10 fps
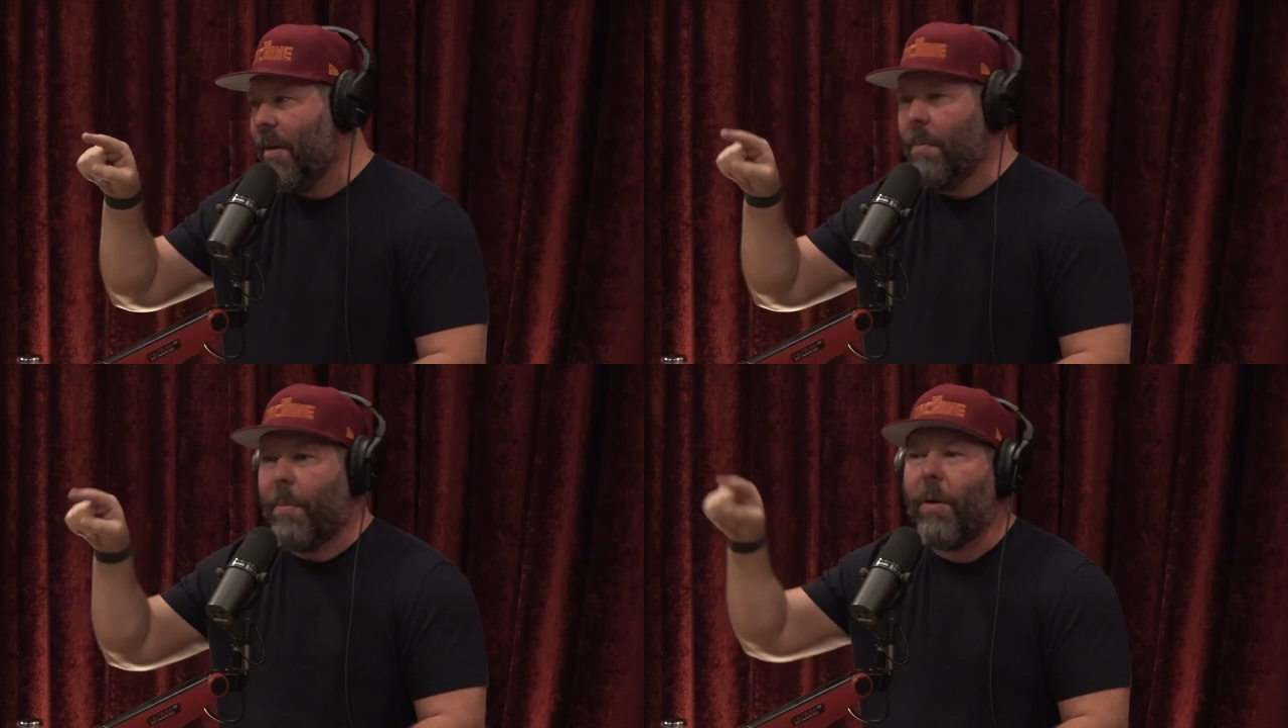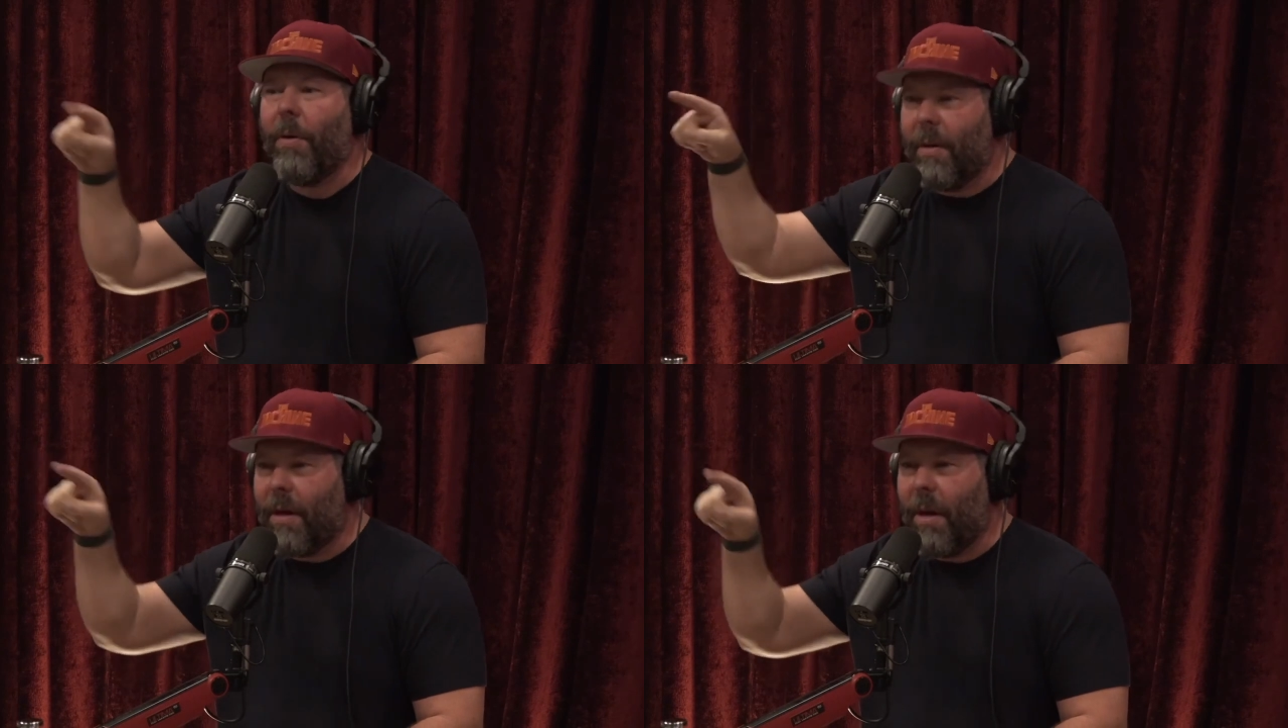
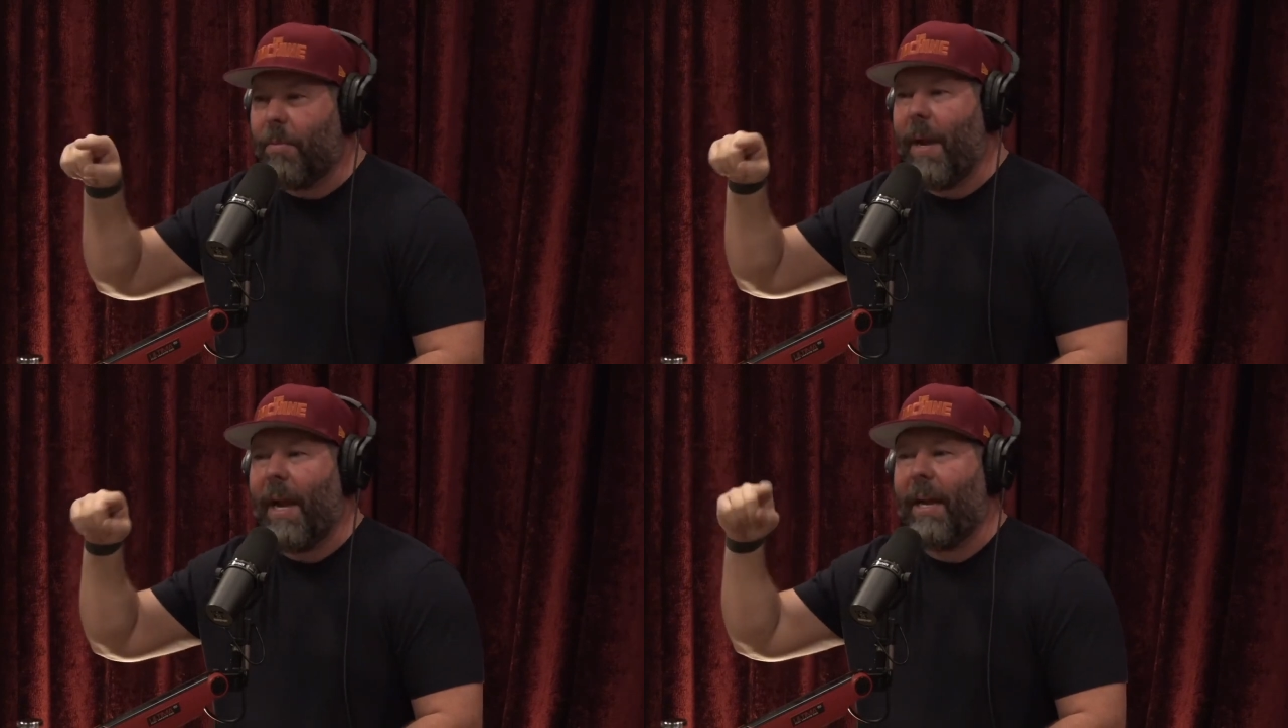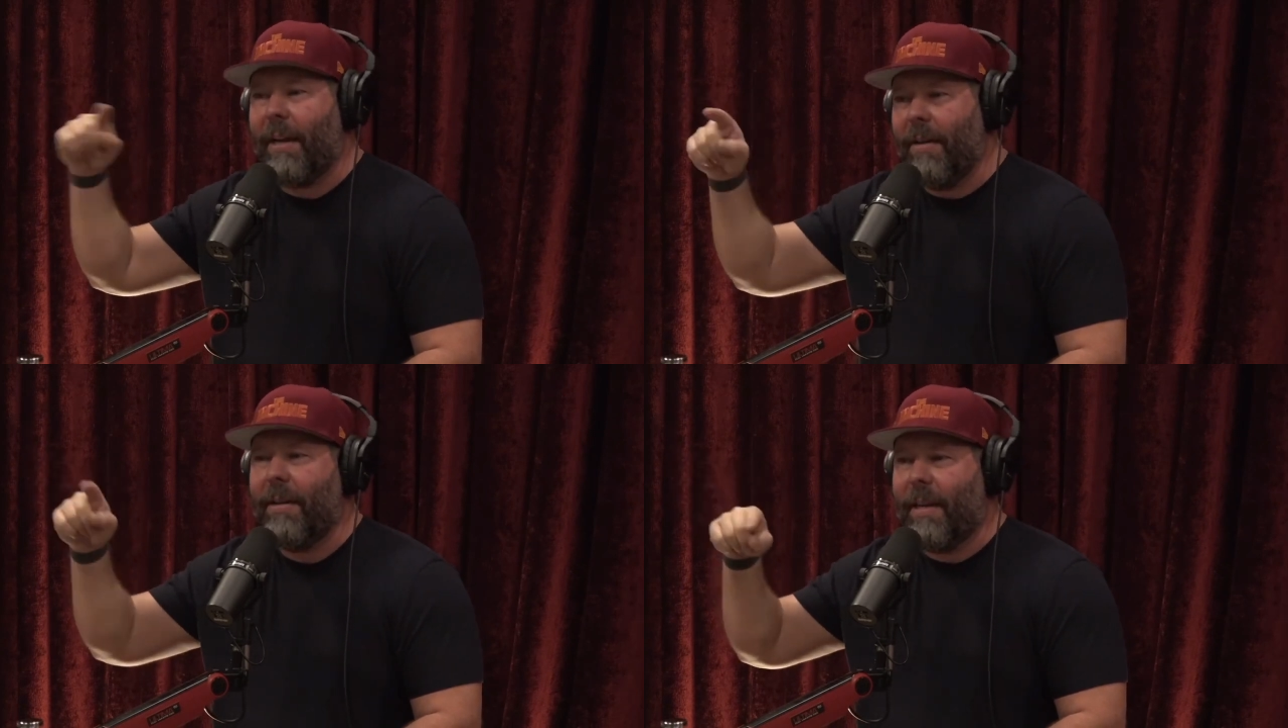Bert comes back,
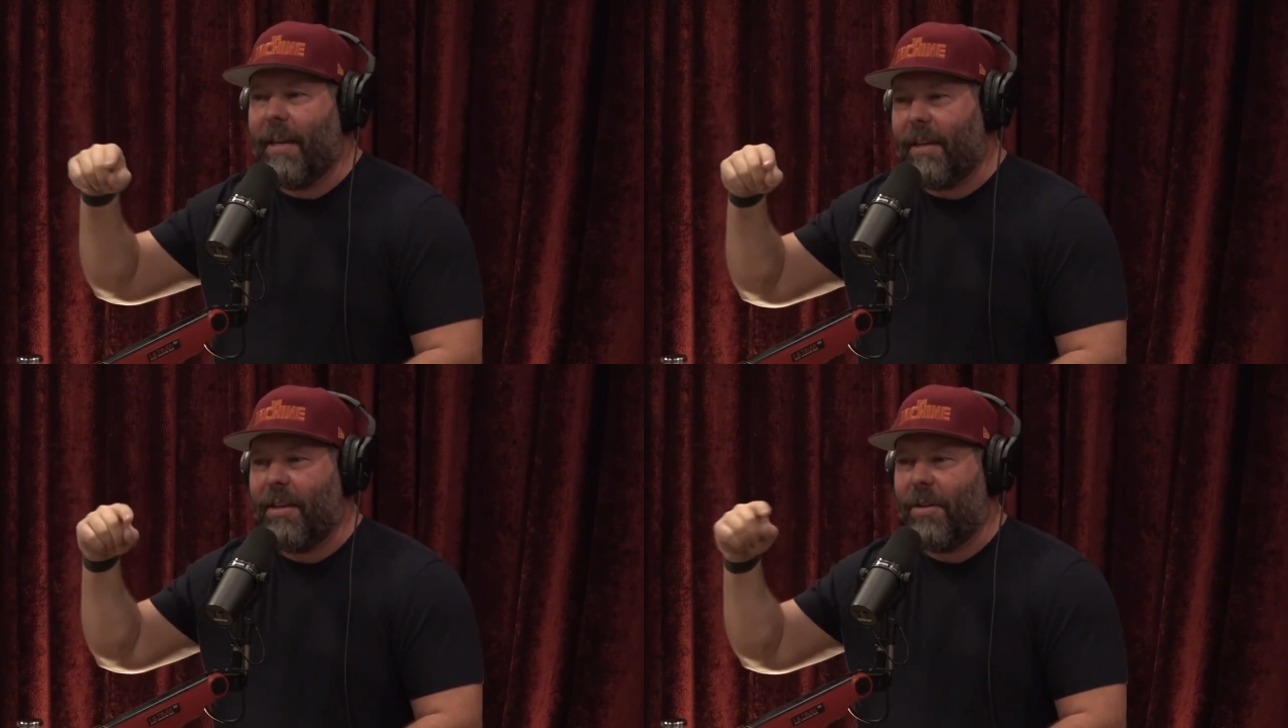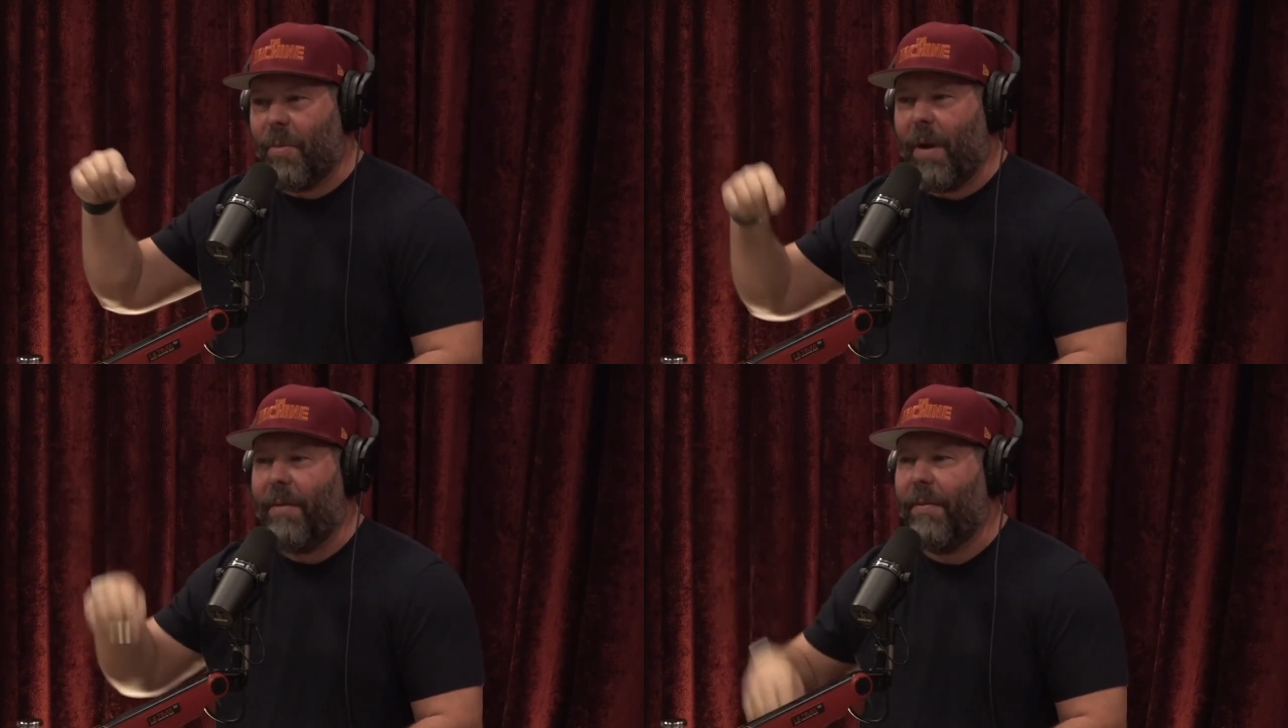kisses his
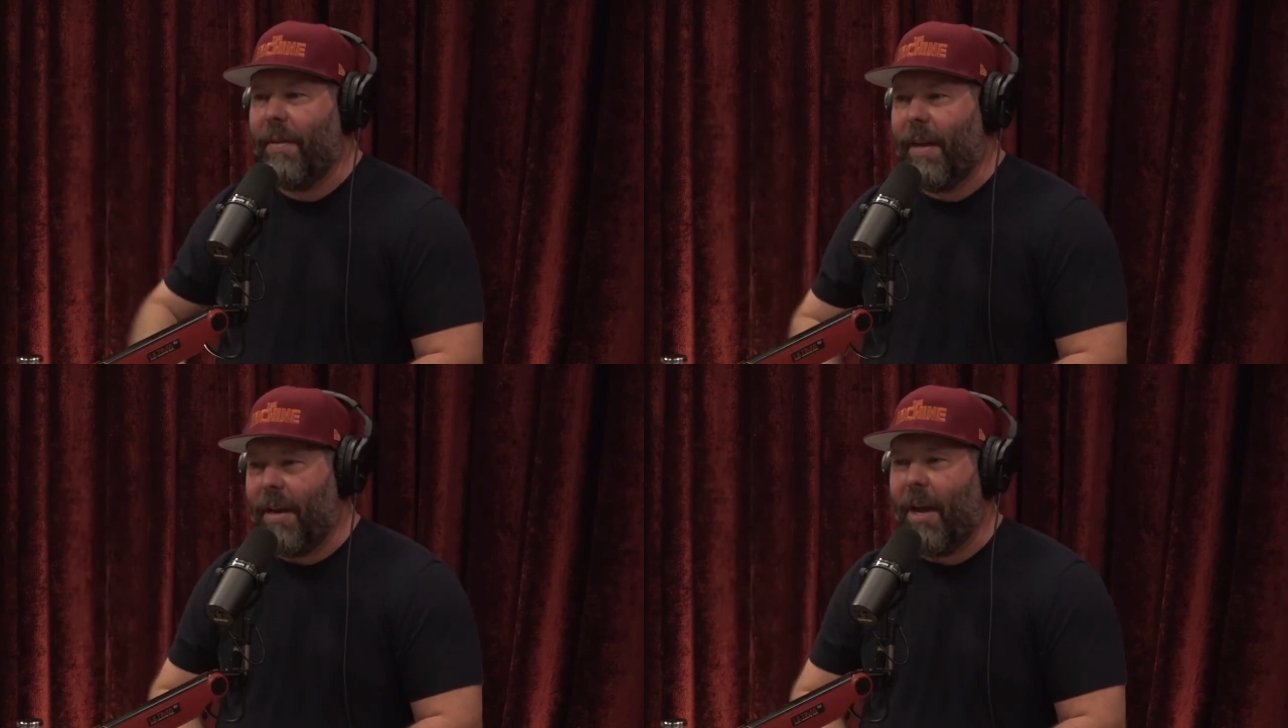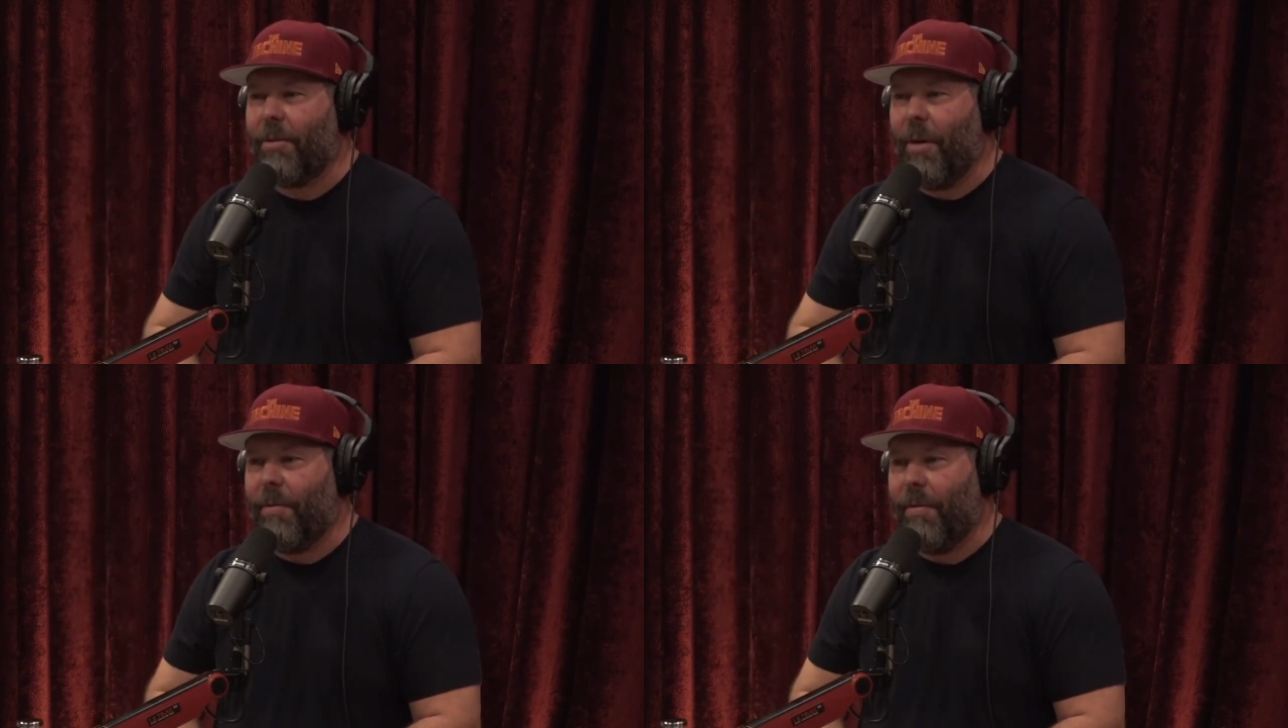wife, and
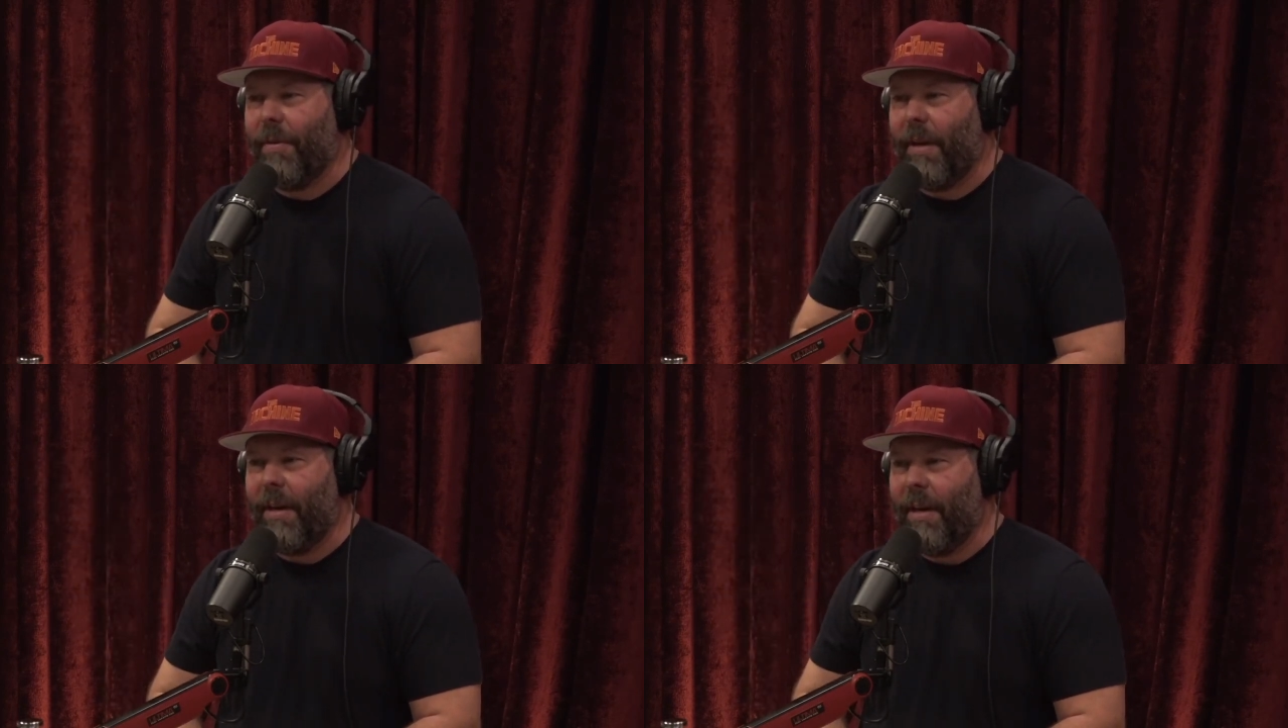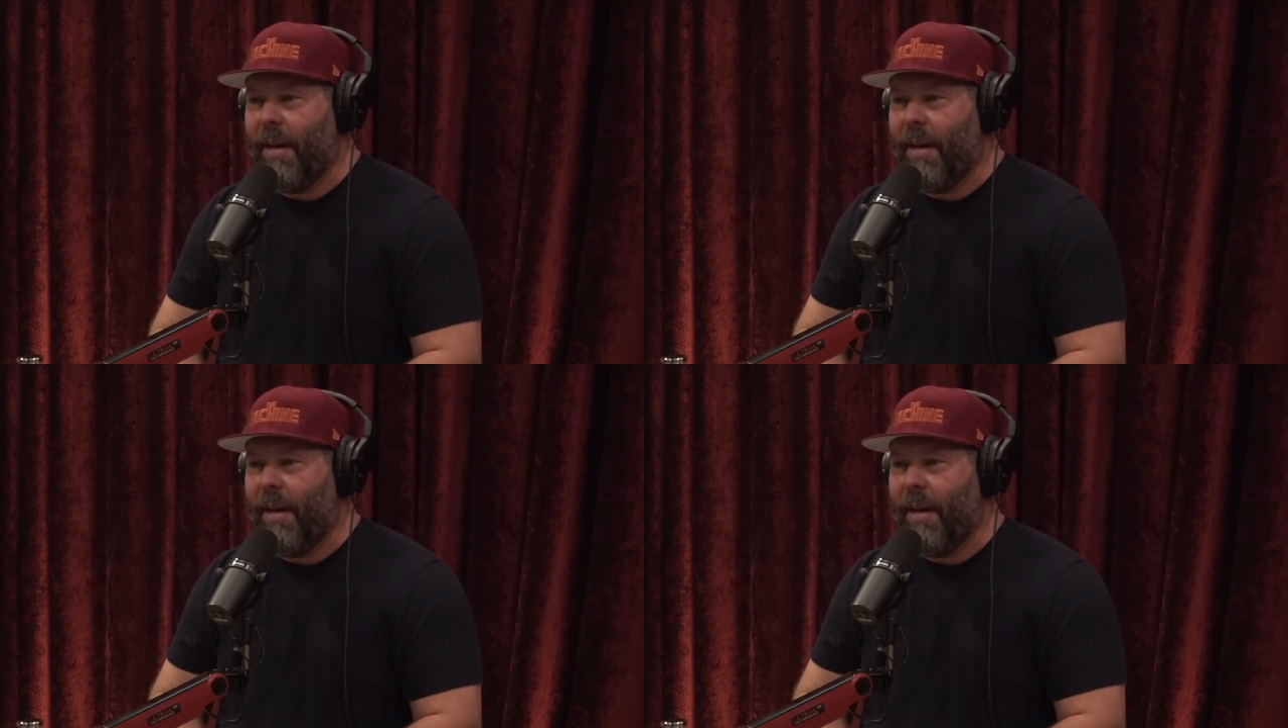knocks her off her feet.